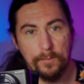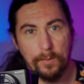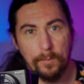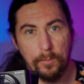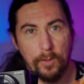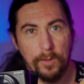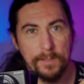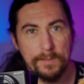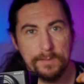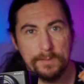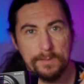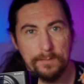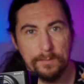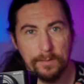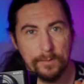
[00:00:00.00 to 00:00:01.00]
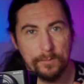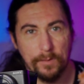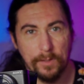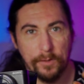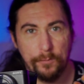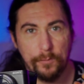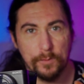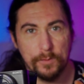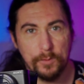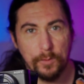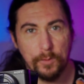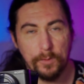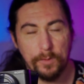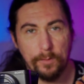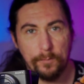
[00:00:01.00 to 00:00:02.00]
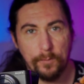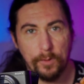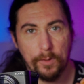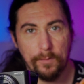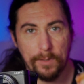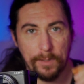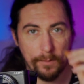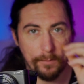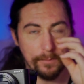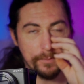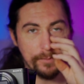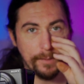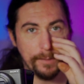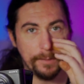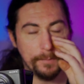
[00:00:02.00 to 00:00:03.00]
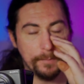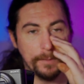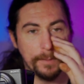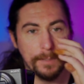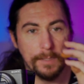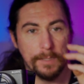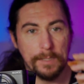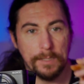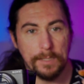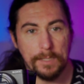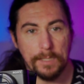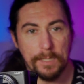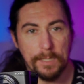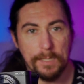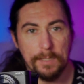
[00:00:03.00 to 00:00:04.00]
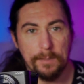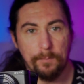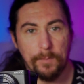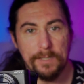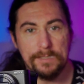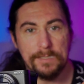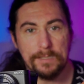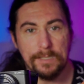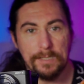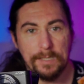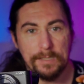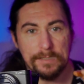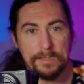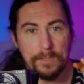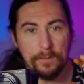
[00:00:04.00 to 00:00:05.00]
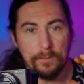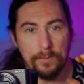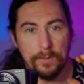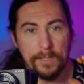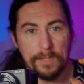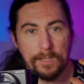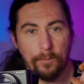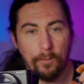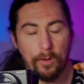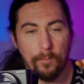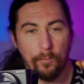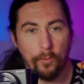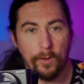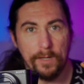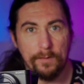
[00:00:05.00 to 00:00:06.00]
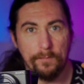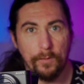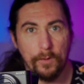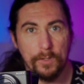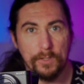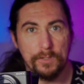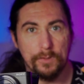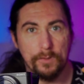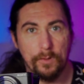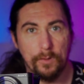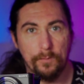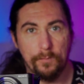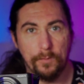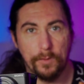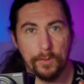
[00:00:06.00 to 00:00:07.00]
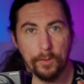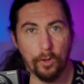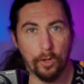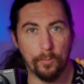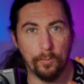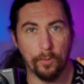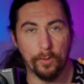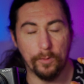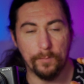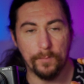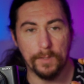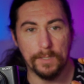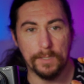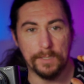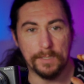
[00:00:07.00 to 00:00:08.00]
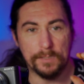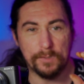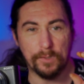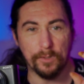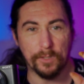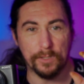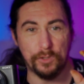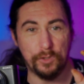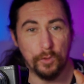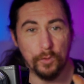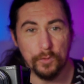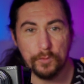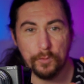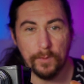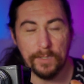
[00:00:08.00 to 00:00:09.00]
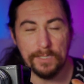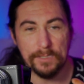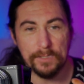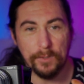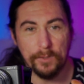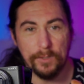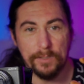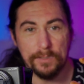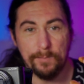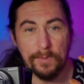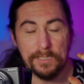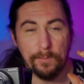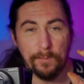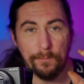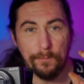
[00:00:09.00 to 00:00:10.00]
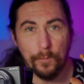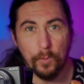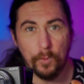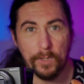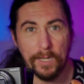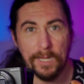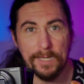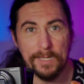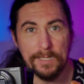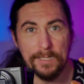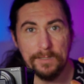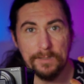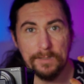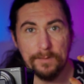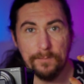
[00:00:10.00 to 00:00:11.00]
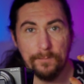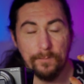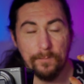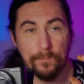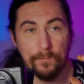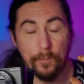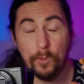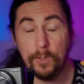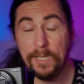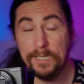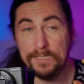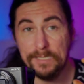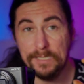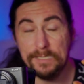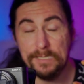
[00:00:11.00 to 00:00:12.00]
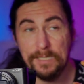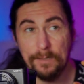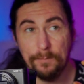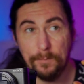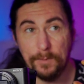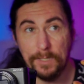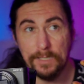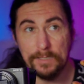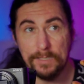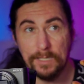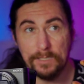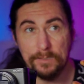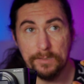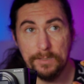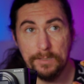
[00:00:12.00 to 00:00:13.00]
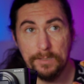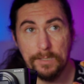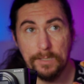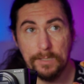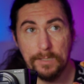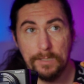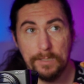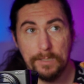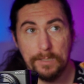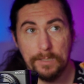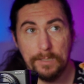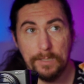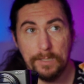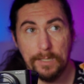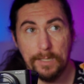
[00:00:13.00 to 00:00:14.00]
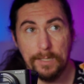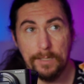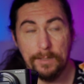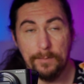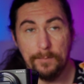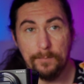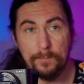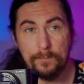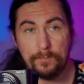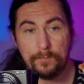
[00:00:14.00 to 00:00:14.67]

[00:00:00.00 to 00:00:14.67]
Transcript: appliance and electrical store that I've got over here in Australia, and basically they sell like their own branded version of the GoPro. It's got like dual screens on it. It's meant to be 4K 60 FPS actually, and